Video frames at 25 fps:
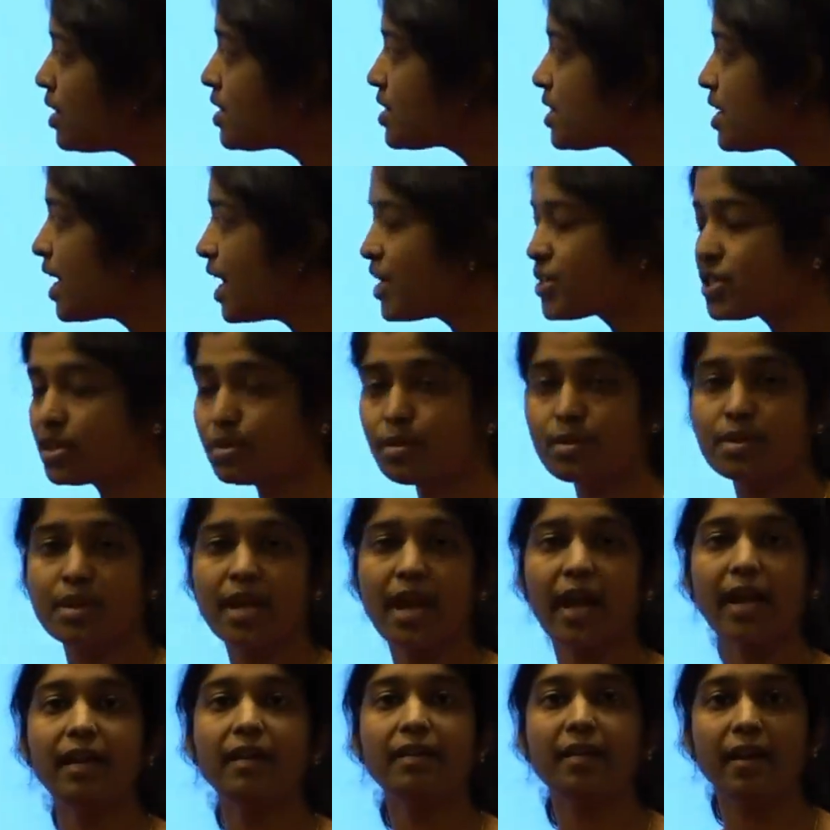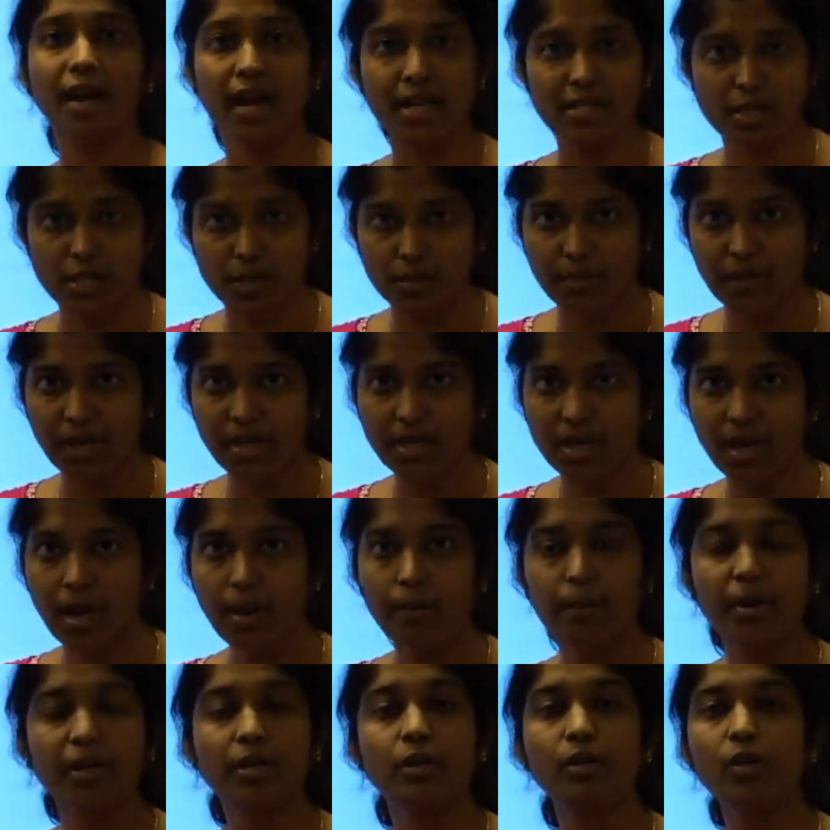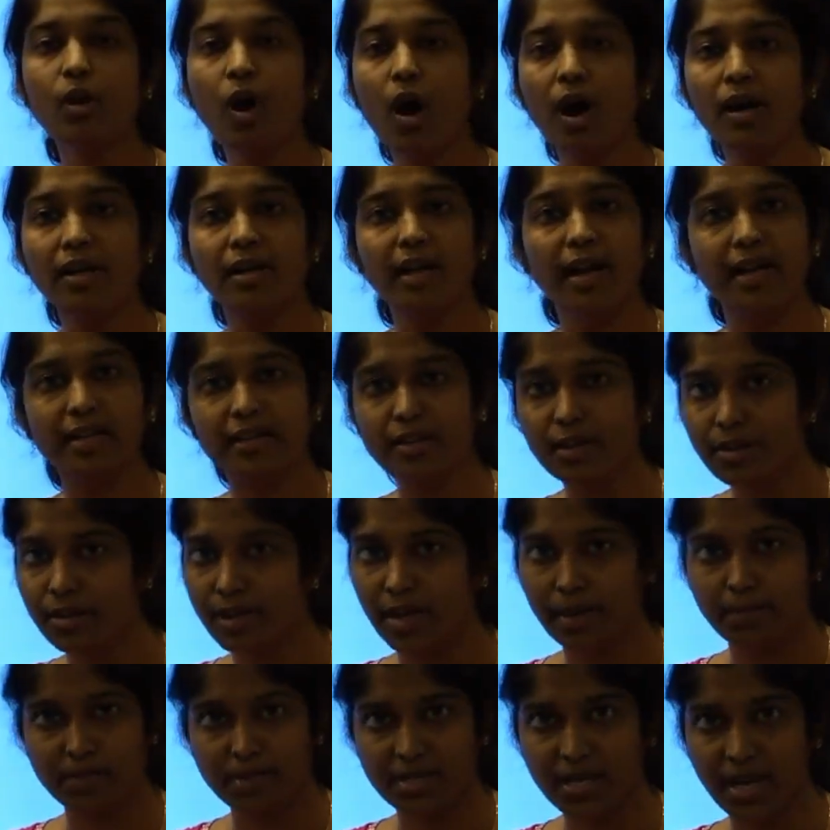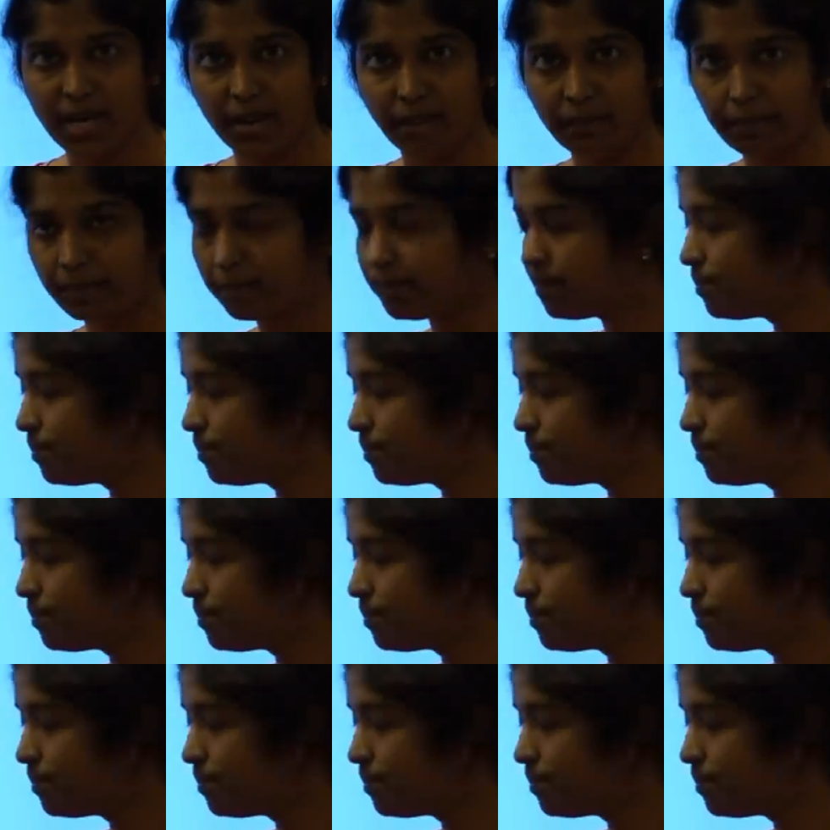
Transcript: the stations can transmit but not at the same time.